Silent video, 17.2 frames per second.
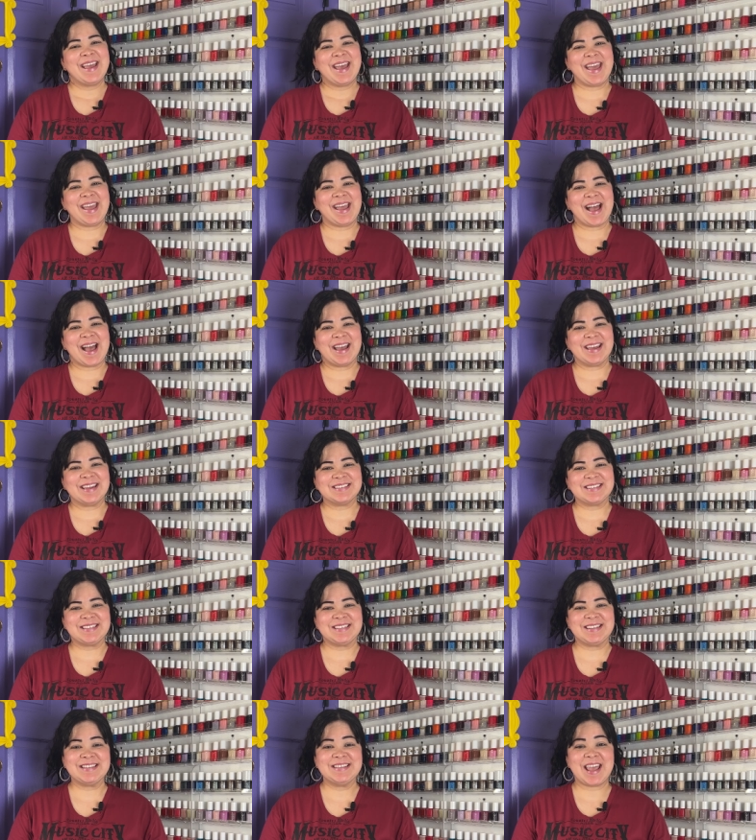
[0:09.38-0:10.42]
Hey
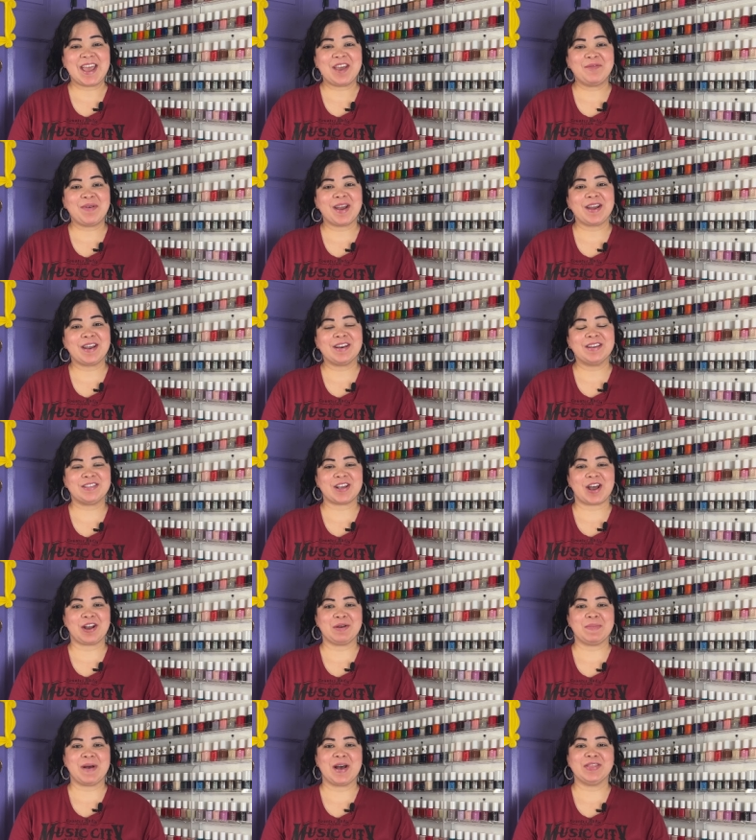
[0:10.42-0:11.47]
guys, today we are going to
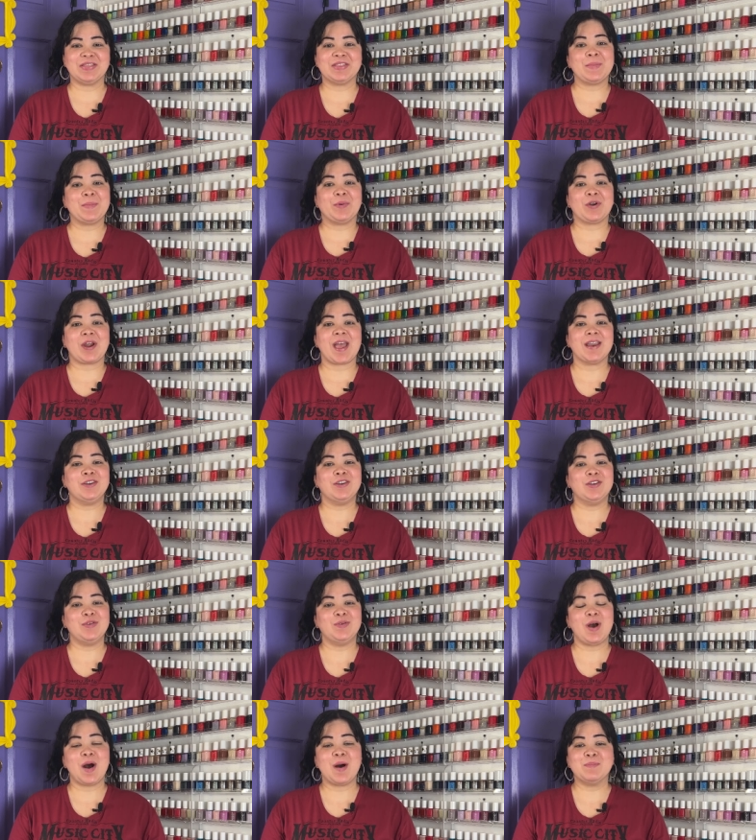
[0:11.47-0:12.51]
talk about the brand
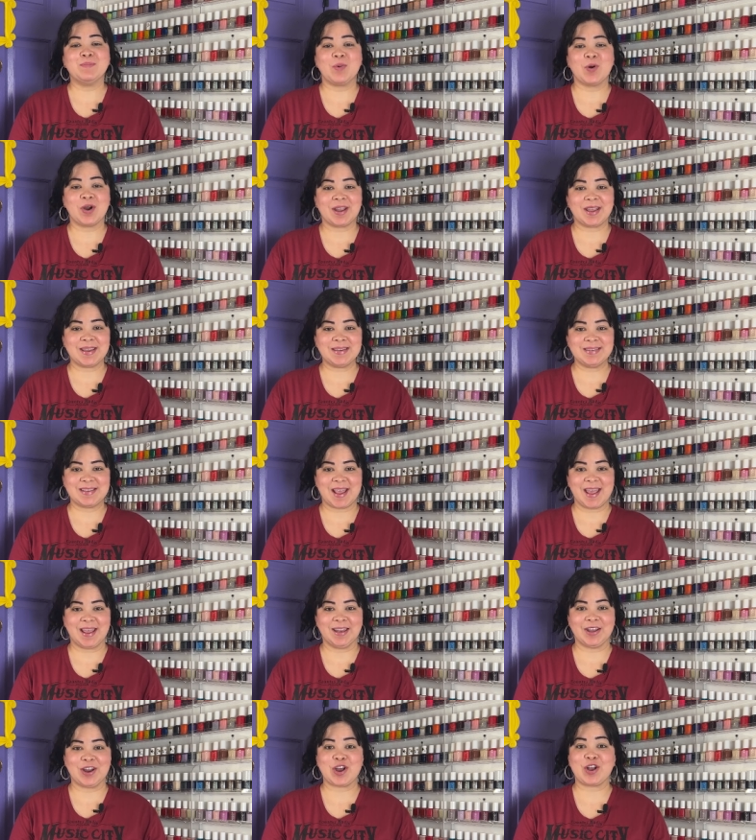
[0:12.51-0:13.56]
new Morgan
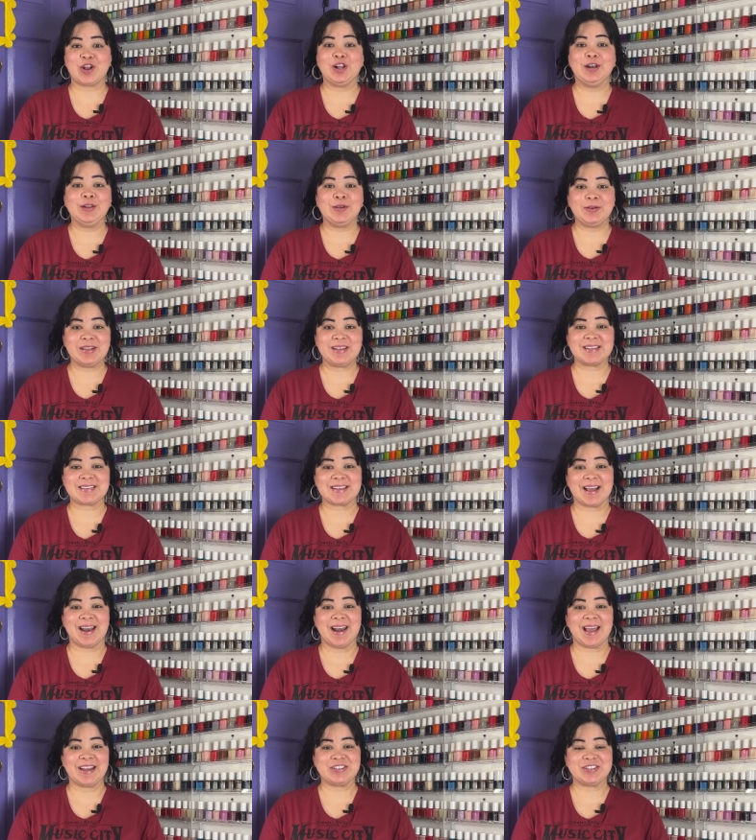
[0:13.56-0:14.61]
Taylor Clueless
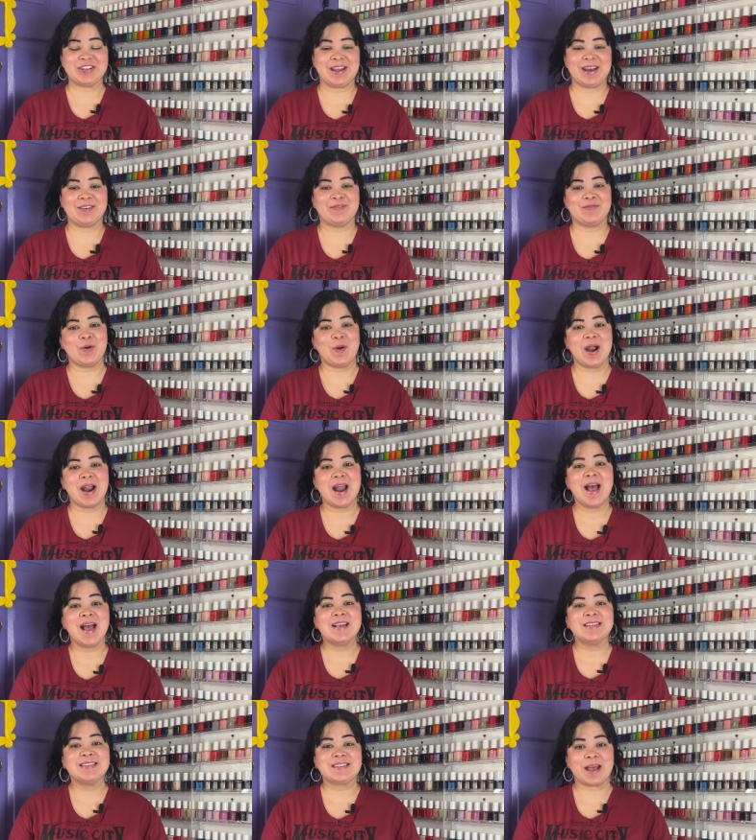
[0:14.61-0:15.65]
collection for
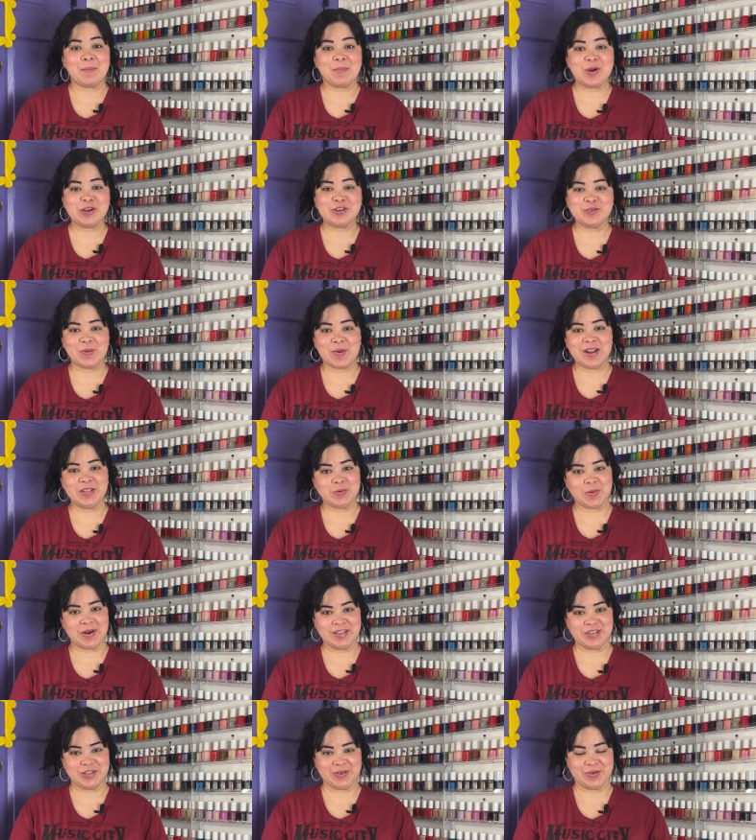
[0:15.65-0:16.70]
summer
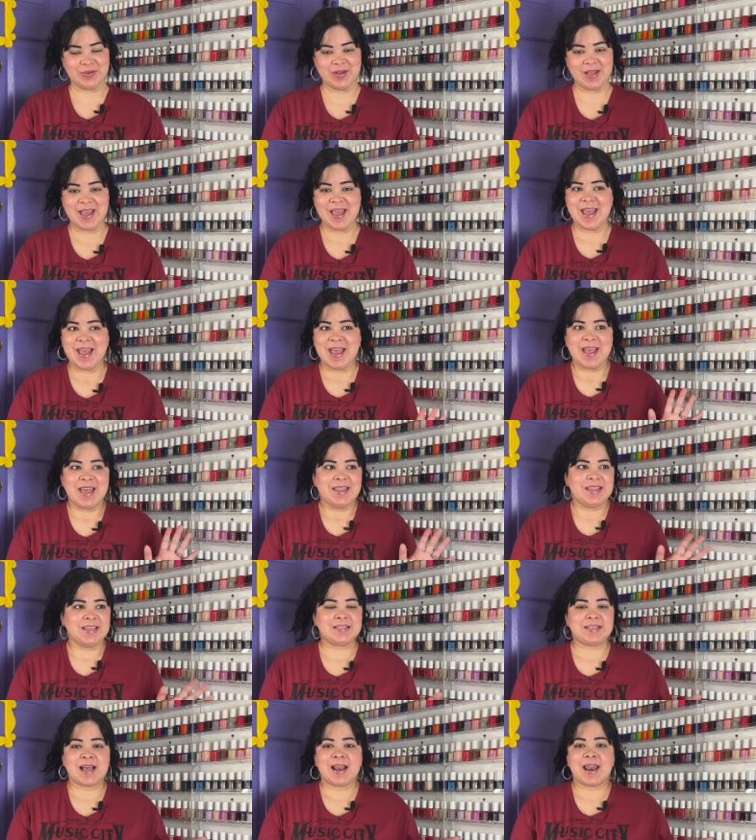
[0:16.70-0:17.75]
2022.
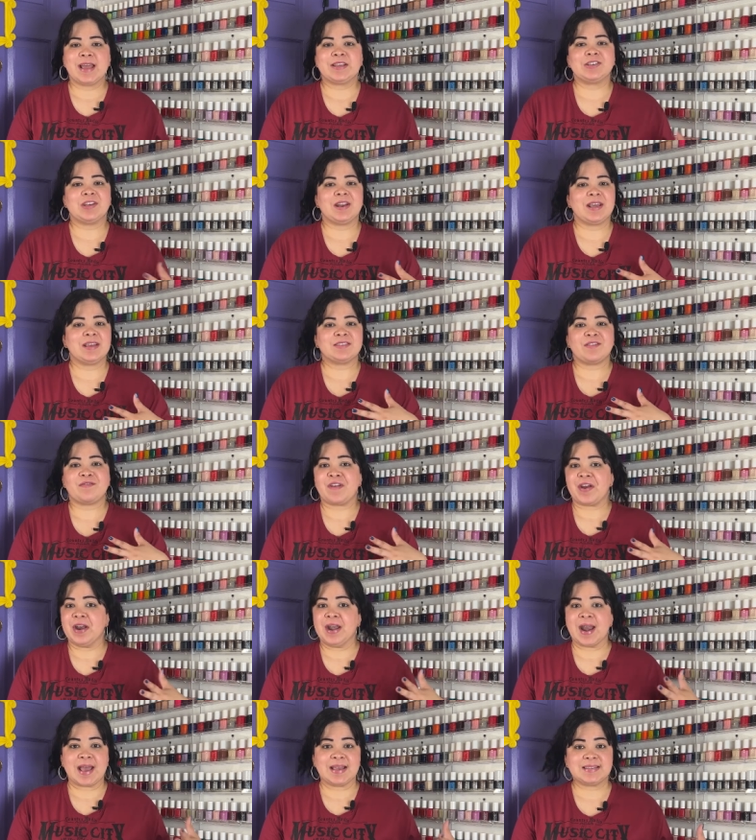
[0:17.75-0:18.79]
This collection is a
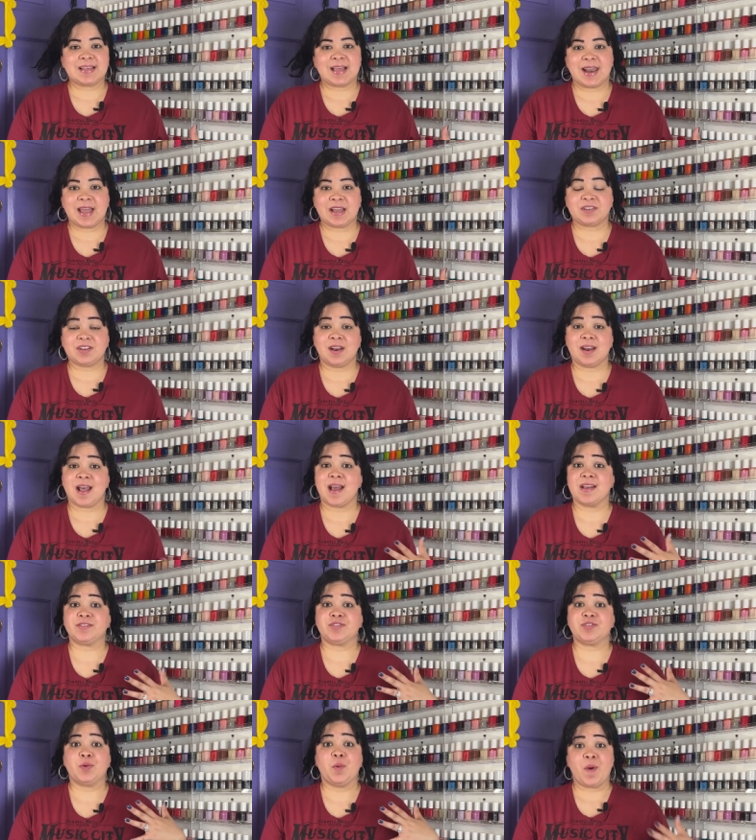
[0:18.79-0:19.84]
very nice collection. It
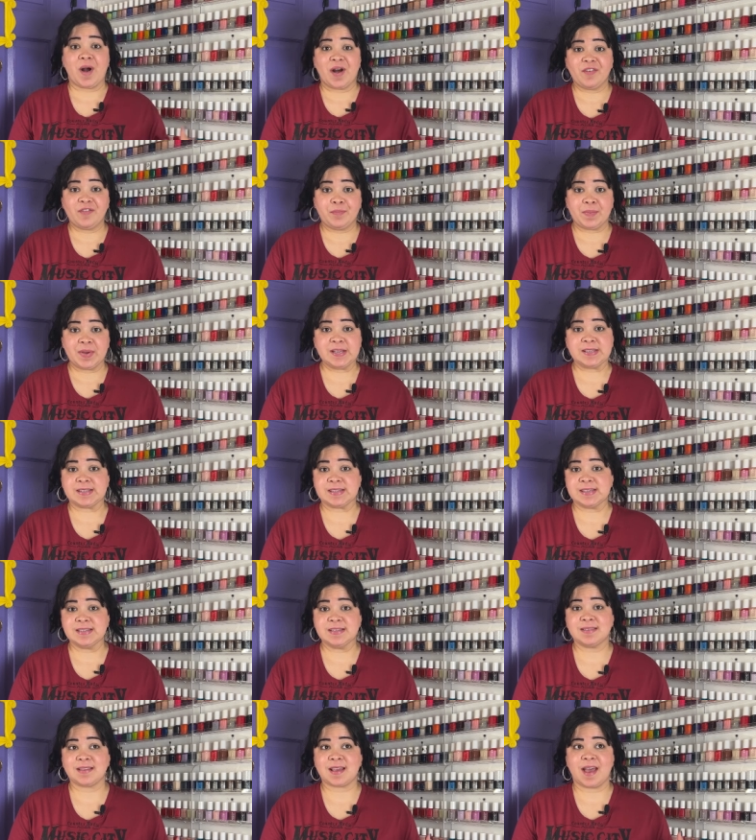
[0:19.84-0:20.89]
has 12 pieces.